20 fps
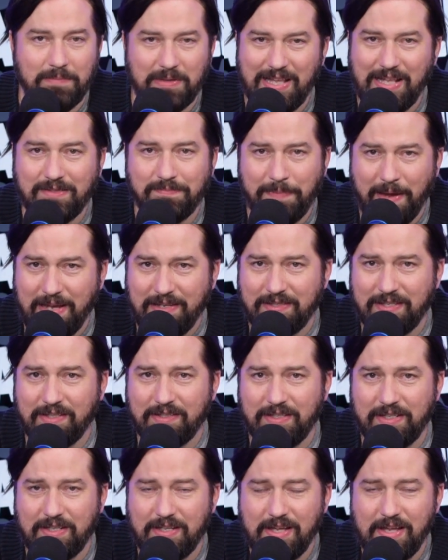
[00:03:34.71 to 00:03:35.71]
But that's
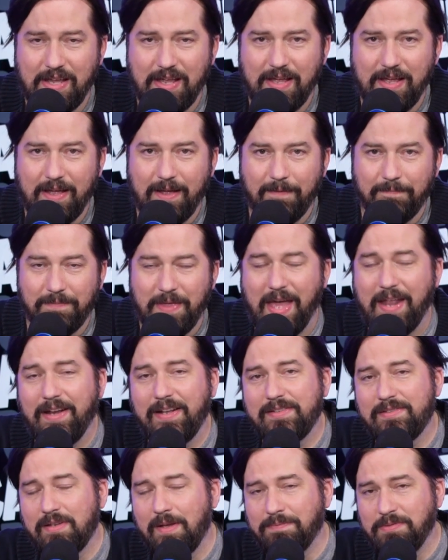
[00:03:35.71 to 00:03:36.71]
basically, that
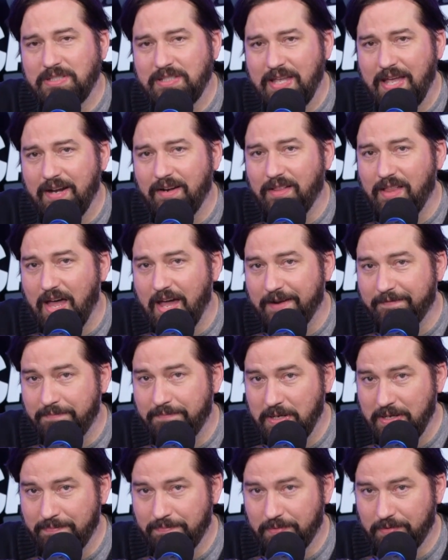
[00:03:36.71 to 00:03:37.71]
has upset a lot of
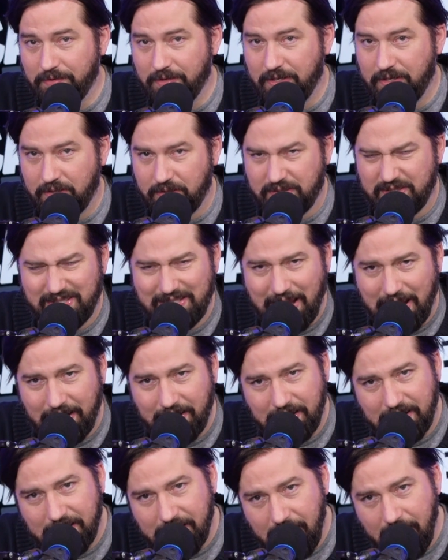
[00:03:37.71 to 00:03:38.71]
people, that he's
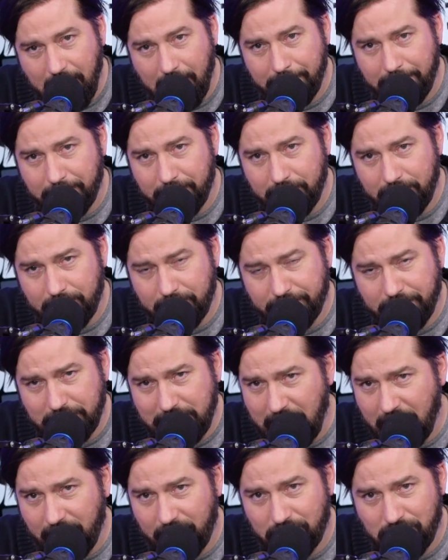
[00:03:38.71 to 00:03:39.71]
standing up for
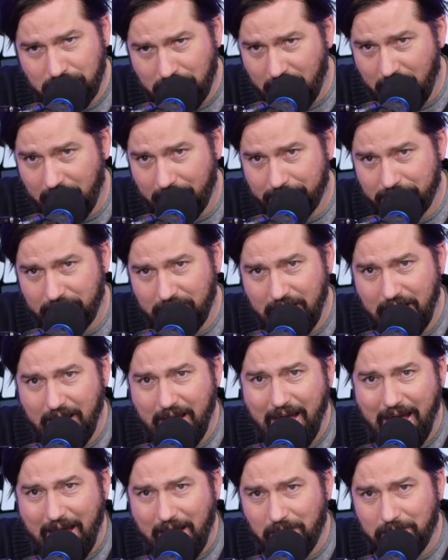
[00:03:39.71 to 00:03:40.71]
Donald Trump.
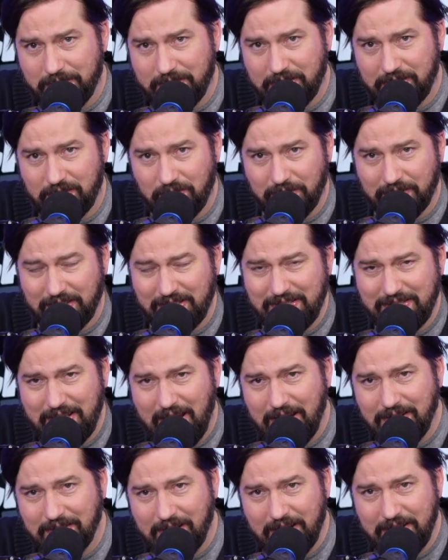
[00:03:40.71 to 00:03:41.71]
How is he doing? He's
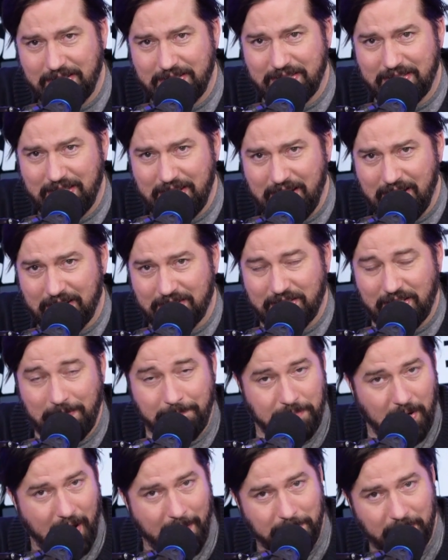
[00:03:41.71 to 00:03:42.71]
saying nice things in
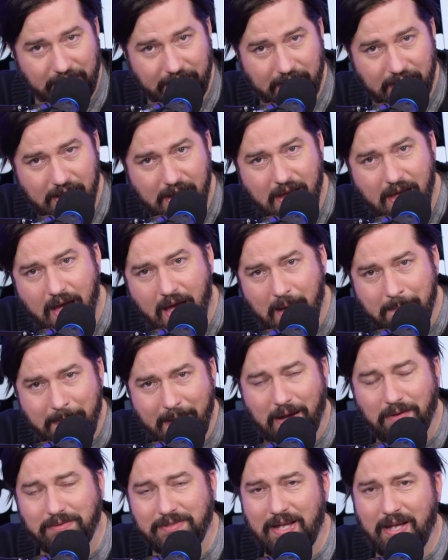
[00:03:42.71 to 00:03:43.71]
public
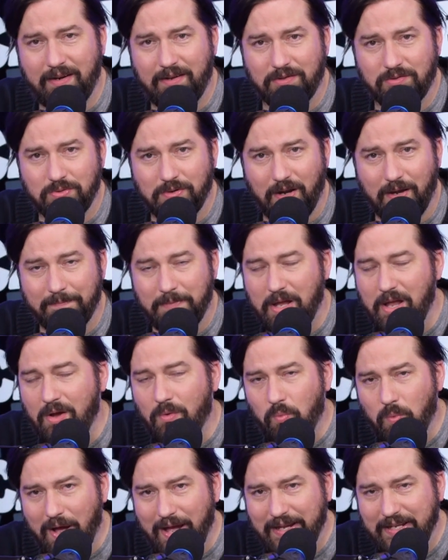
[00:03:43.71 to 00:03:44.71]
about Donald Trump.
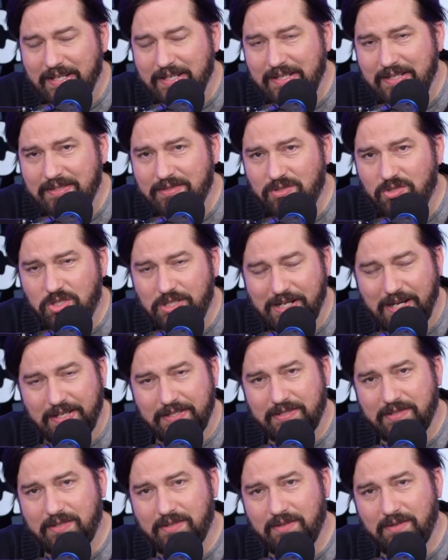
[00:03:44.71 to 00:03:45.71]
Why, he's
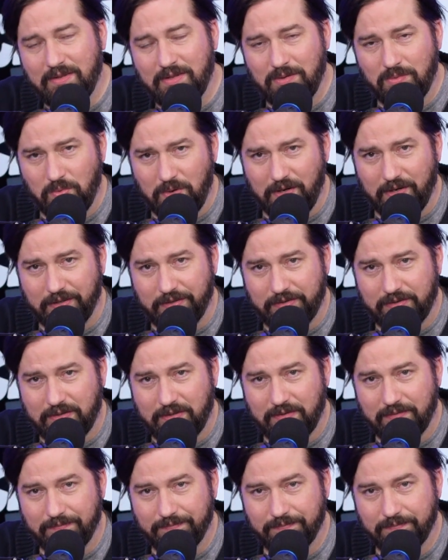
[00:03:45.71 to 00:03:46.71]
just the
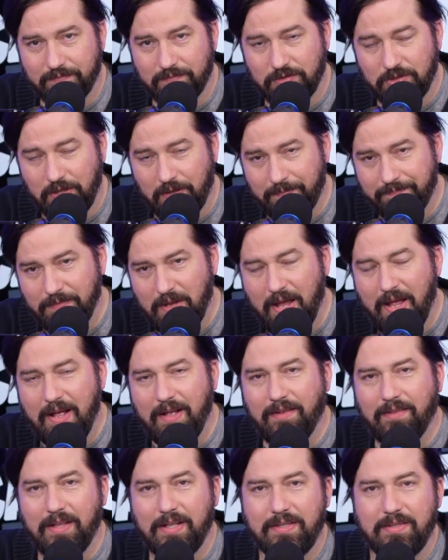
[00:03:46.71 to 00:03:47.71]
worst. So
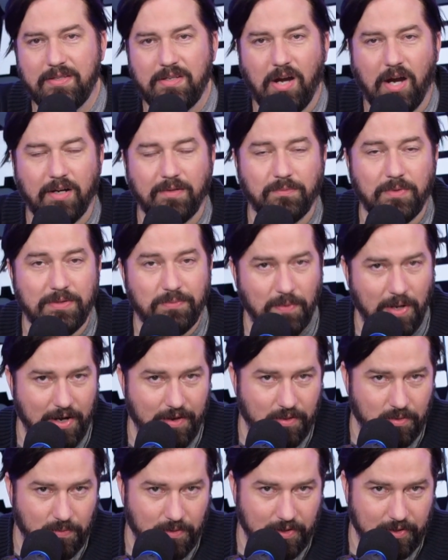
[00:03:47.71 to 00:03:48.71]
let's start with one
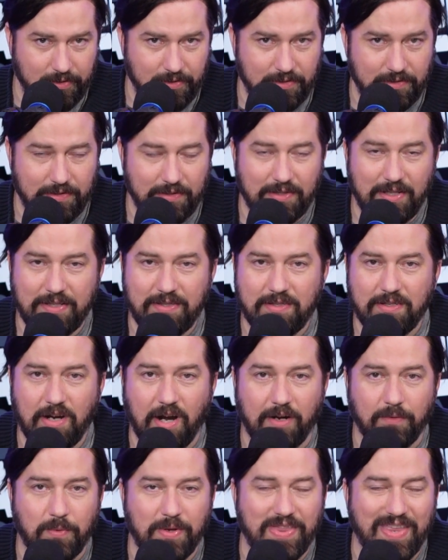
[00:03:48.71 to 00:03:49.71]
of the worst. Let's
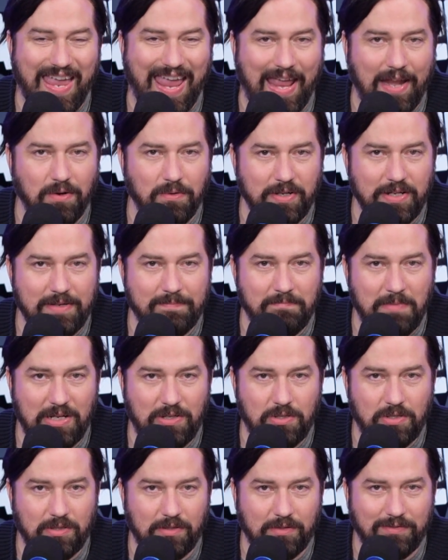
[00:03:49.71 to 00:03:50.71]
start with Andrea
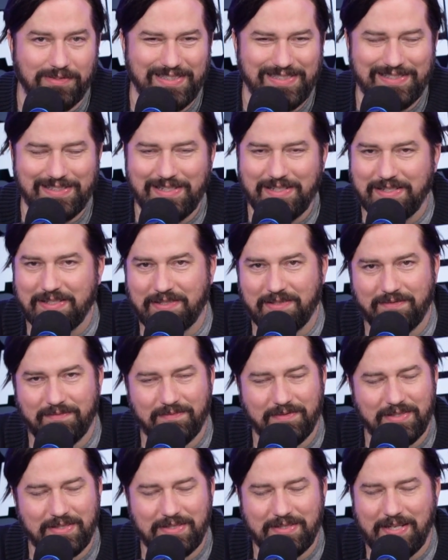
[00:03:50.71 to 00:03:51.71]
Mitchell. Listen to this
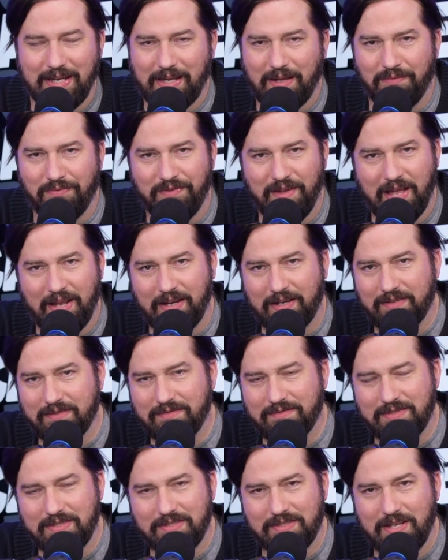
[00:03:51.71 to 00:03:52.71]
sycophantic,
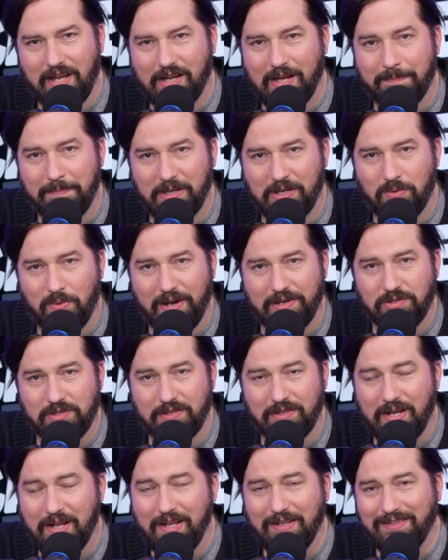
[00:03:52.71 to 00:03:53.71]
suck-up-y
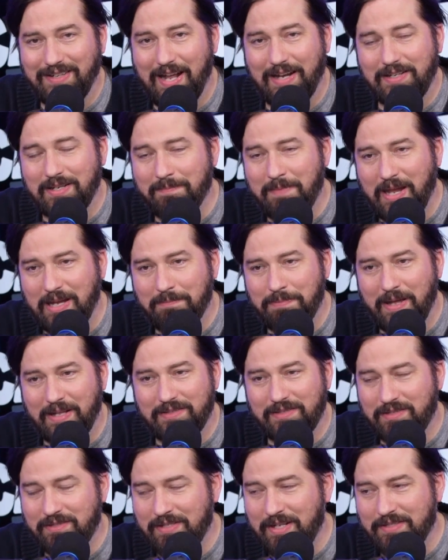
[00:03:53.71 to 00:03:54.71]
question. Not to Mike
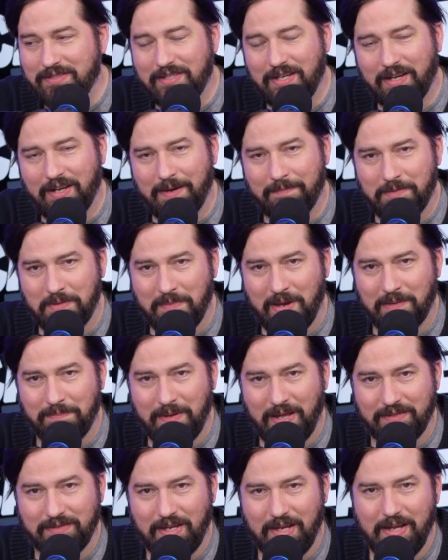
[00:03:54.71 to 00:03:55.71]
Pence. She's not sucking up to Mike
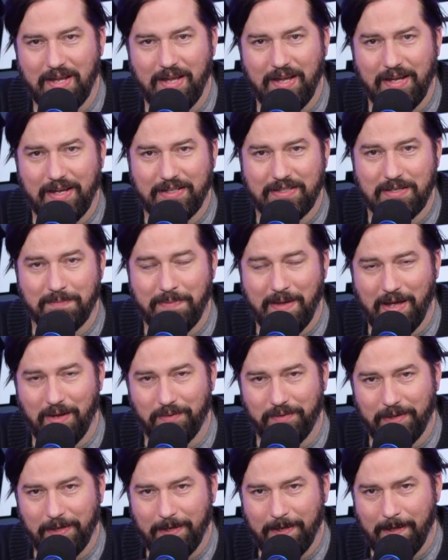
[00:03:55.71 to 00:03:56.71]
Pence. It's
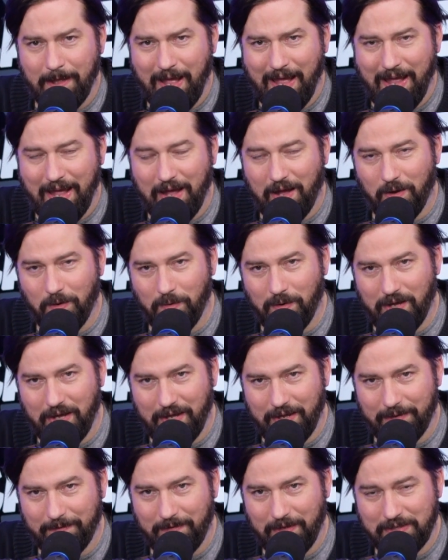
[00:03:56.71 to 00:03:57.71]
about
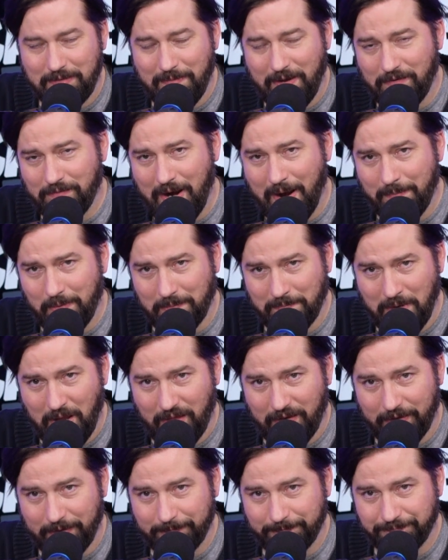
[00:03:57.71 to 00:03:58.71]
how it's about Robert
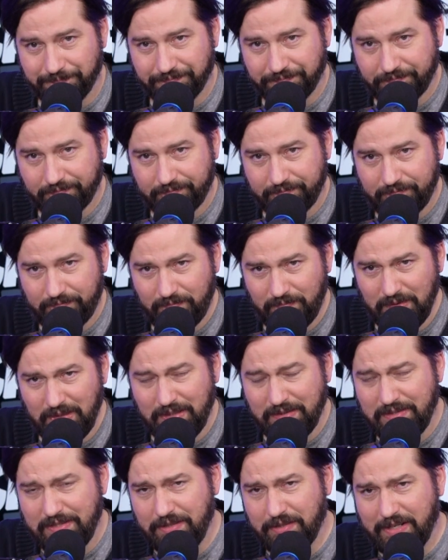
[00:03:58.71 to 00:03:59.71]
Mueller. You
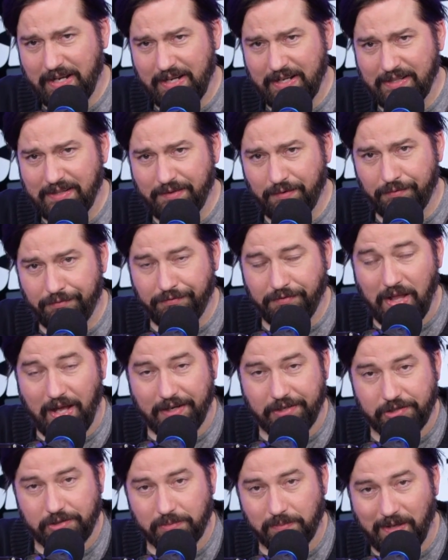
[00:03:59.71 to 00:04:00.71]
can see her getting a little
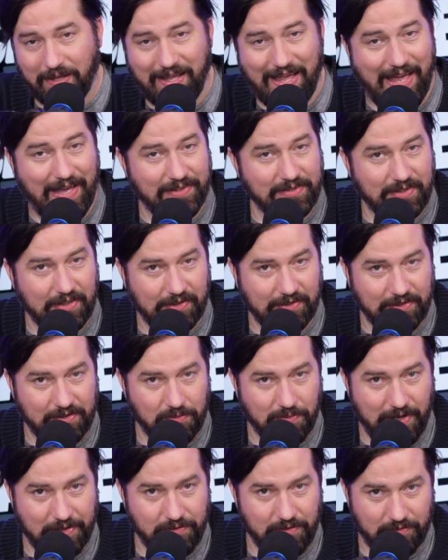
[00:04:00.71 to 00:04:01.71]
flush while asking this
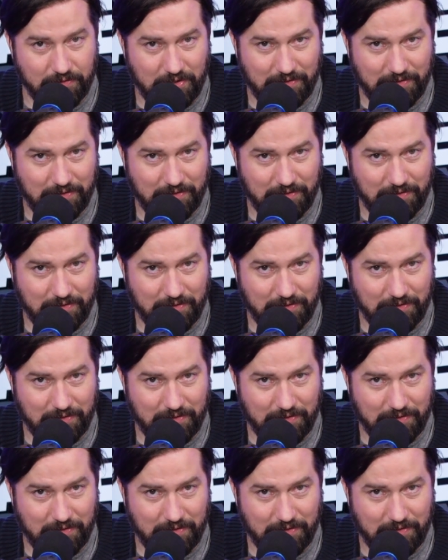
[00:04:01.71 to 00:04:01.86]
question.